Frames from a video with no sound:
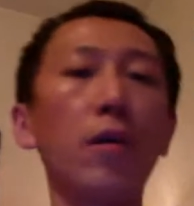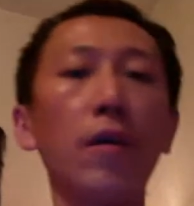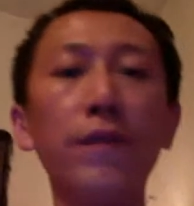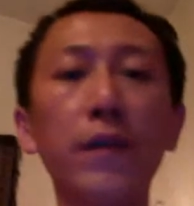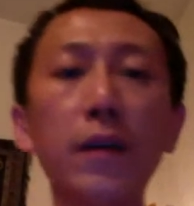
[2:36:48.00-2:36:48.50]

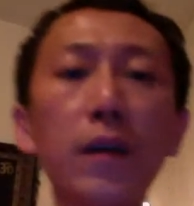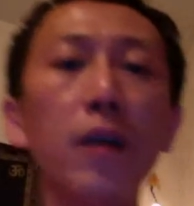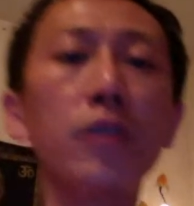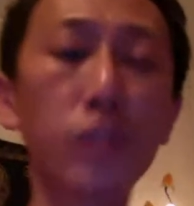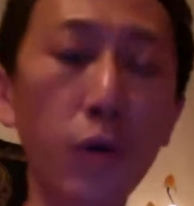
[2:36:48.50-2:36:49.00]
of
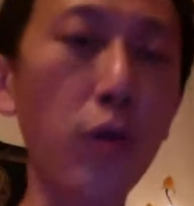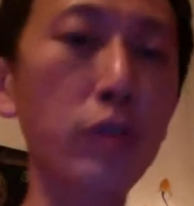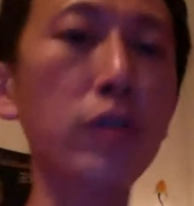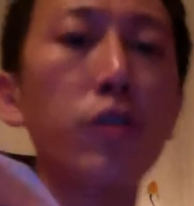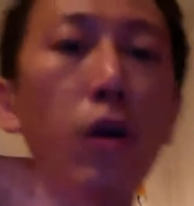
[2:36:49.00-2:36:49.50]
swords,
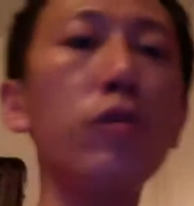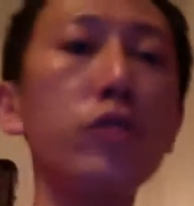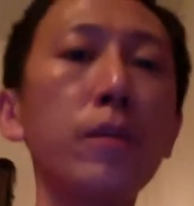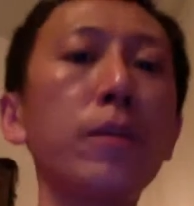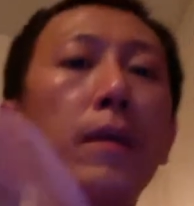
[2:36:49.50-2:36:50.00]
those
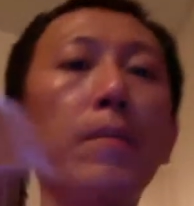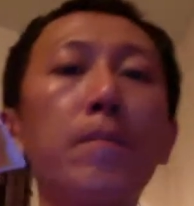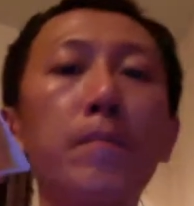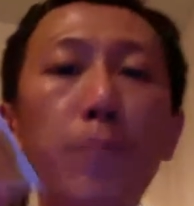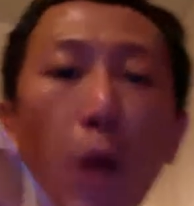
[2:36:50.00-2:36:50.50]
should be
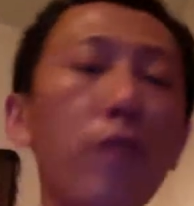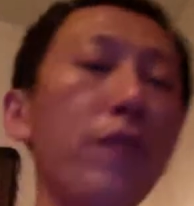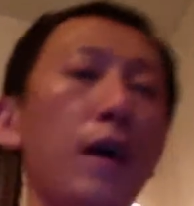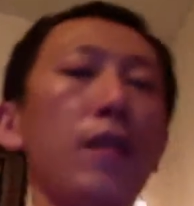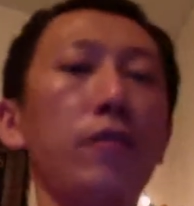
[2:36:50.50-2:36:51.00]
both
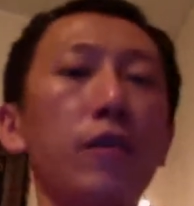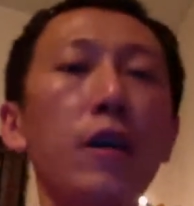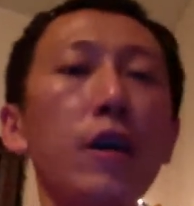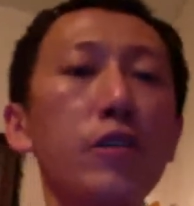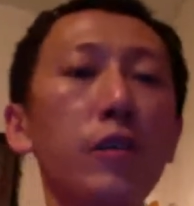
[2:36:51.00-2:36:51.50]
colors.
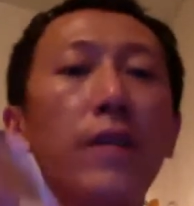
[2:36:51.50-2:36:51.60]
So if